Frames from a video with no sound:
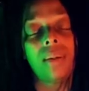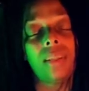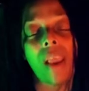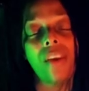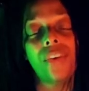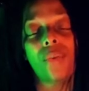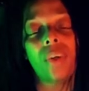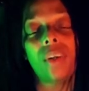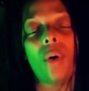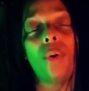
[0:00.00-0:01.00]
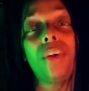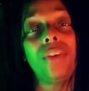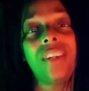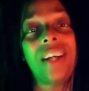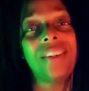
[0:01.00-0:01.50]
you just want to hold
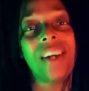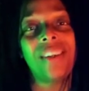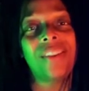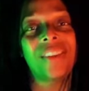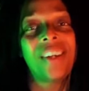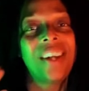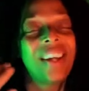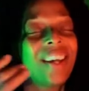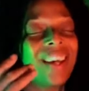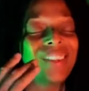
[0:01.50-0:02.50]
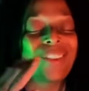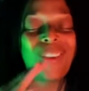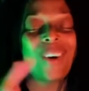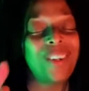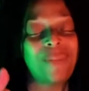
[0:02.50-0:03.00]
on to that taste as
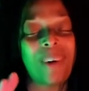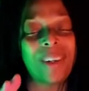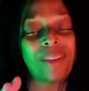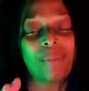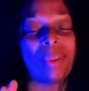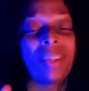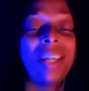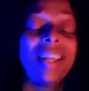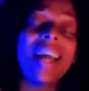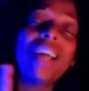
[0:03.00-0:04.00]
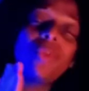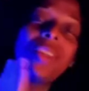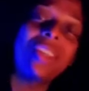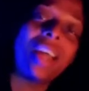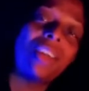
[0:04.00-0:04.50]
long as possible. That's what
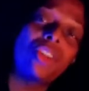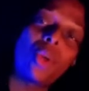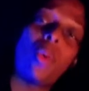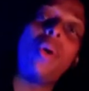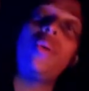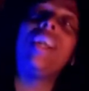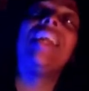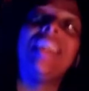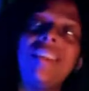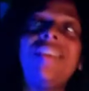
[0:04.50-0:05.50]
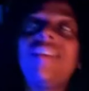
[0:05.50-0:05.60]
status quo is.